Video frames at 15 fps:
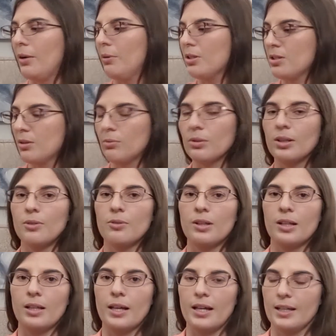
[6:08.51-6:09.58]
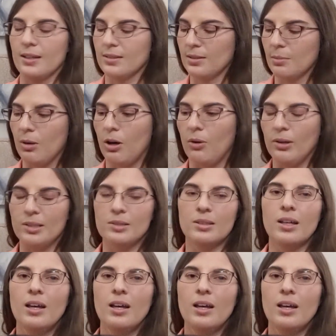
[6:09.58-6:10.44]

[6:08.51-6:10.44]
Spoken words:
which I really, really like, because I'm always